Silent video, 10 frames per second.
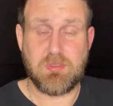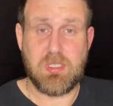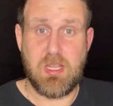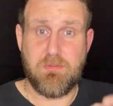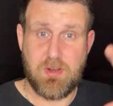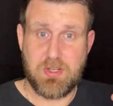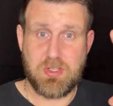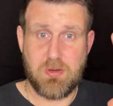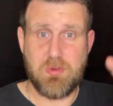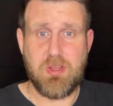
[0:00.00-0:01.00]
it flash
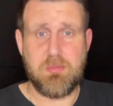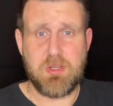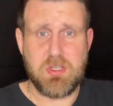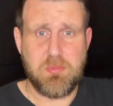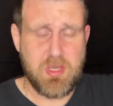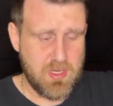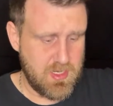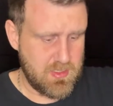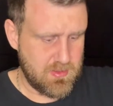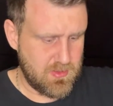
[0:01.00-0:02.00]
up with how much I
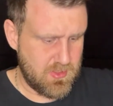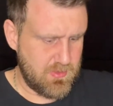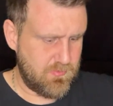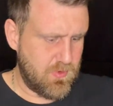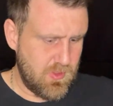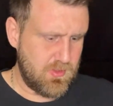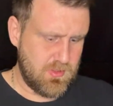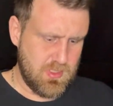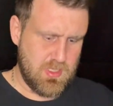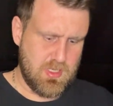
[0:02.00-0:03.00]
paid and kind of what
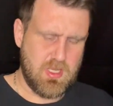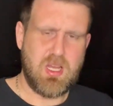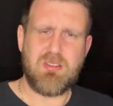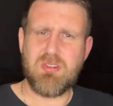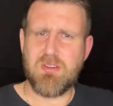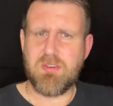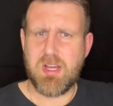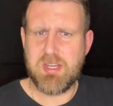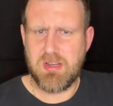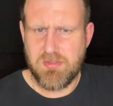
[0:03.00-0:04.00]
a rough
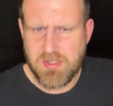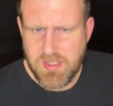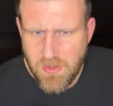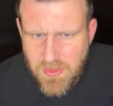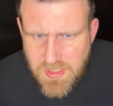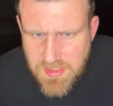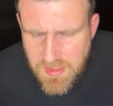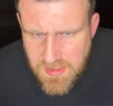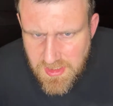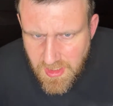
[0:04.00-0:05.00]
idea of the sold
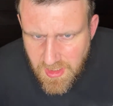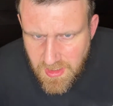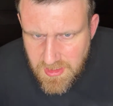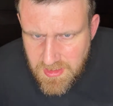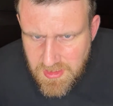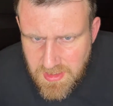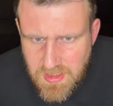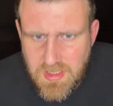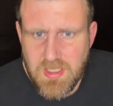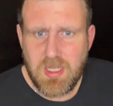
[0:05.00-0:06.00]
listings are.
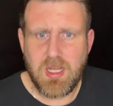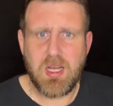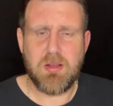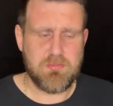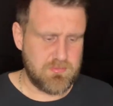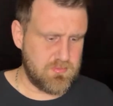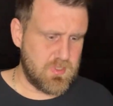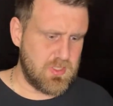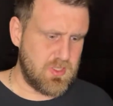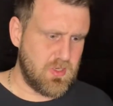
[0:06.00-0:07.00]

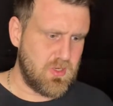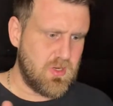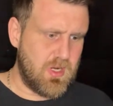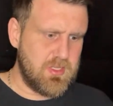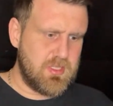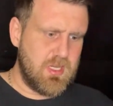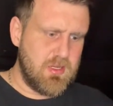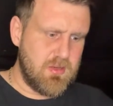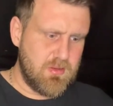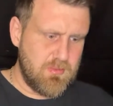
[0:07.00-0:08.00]
Just so you can kind of see
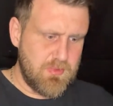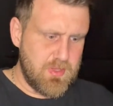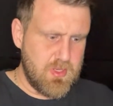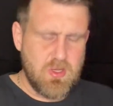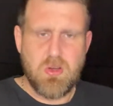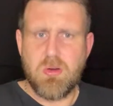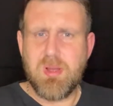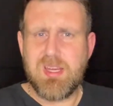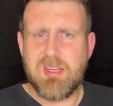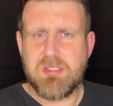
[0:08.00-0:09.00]
or
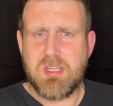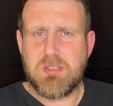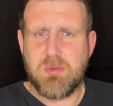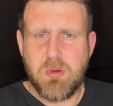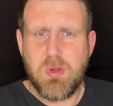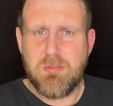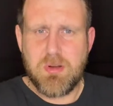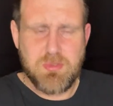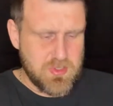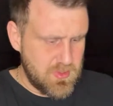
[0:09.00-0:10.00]
make an assessment on whether it
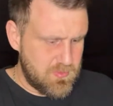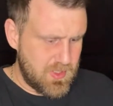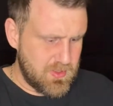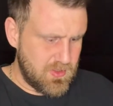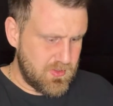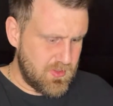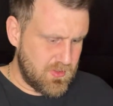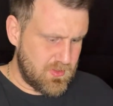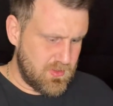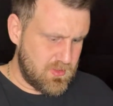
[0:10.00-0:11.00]
was a good bundle or not,
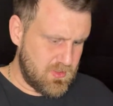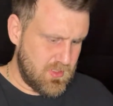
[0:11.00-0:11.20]
because